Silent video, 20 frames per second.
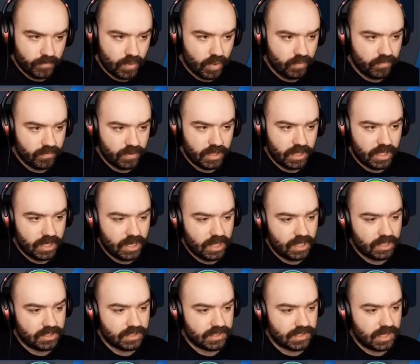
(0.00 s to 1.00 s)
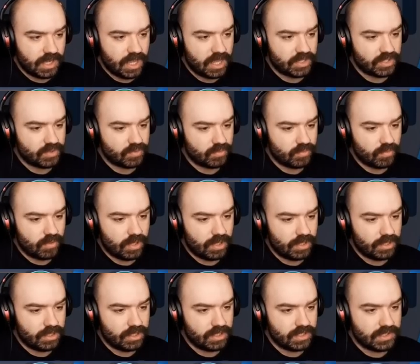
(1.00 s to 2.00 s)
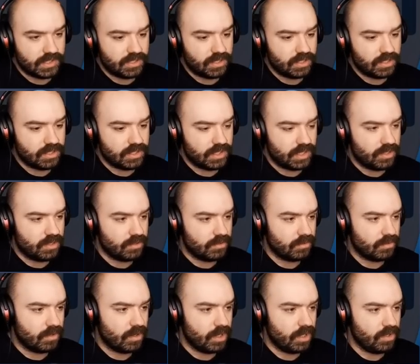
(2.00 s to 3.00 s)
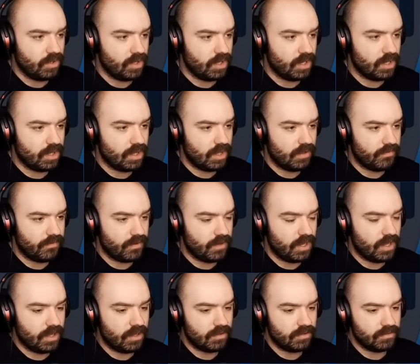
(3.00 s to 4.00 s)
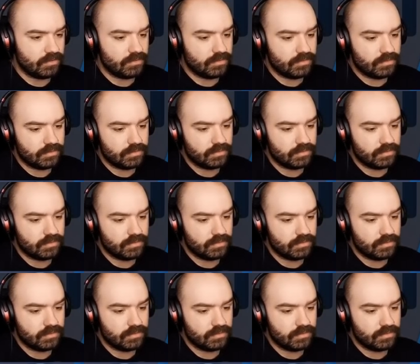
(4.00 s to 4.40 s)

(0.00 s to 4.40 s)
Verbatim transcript: Hopefully that egg doesn't hatch while it is in the container. Alright, you get in there for now.